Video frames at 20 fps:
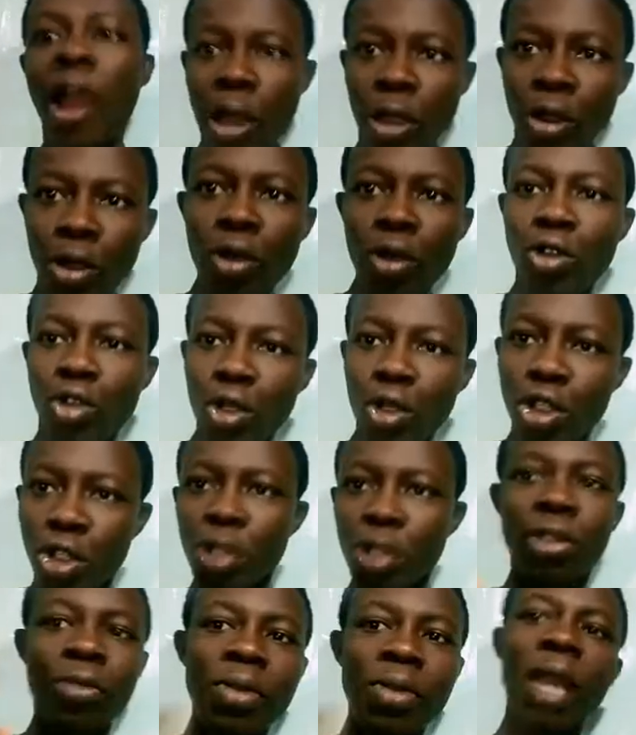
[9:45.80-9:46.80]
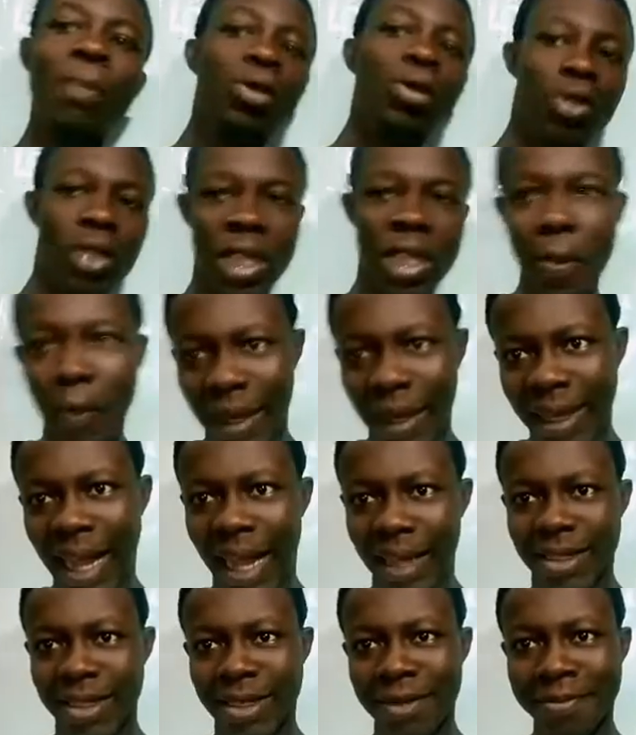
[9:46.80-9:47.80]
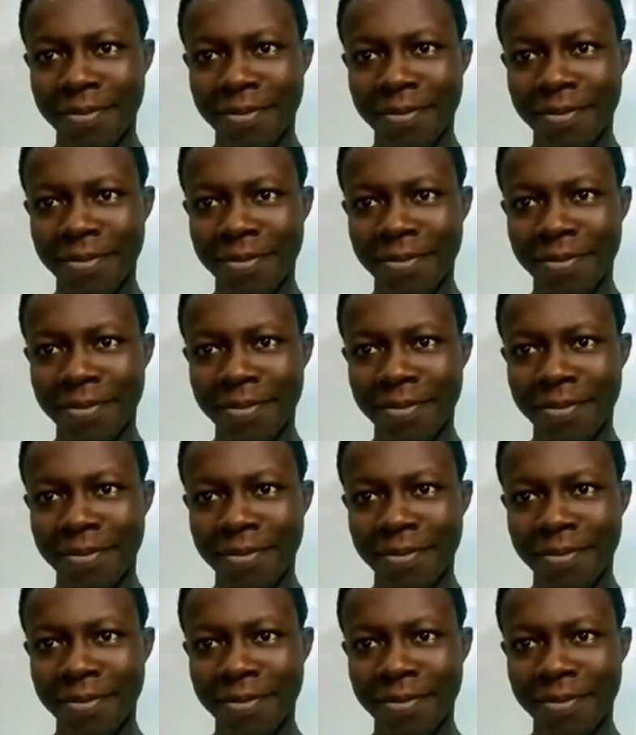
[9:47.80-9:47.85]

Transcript: You too shouldn't be able to sleep at night.